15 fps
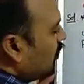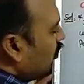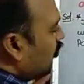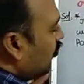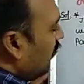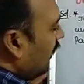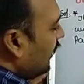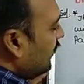
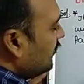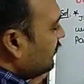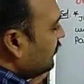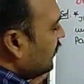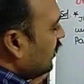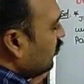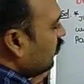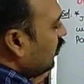y is
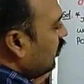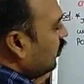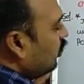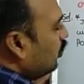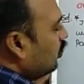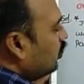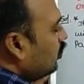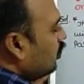equal
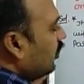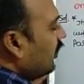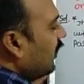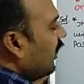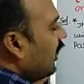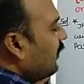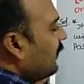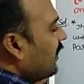to
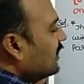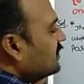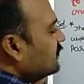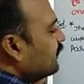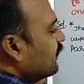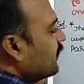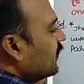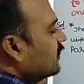
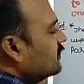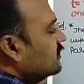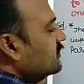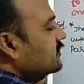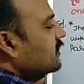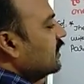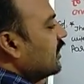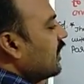mx
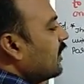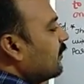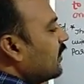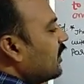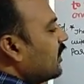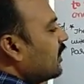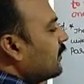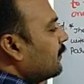plus a by
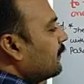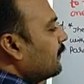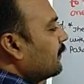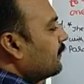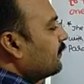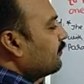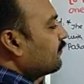m.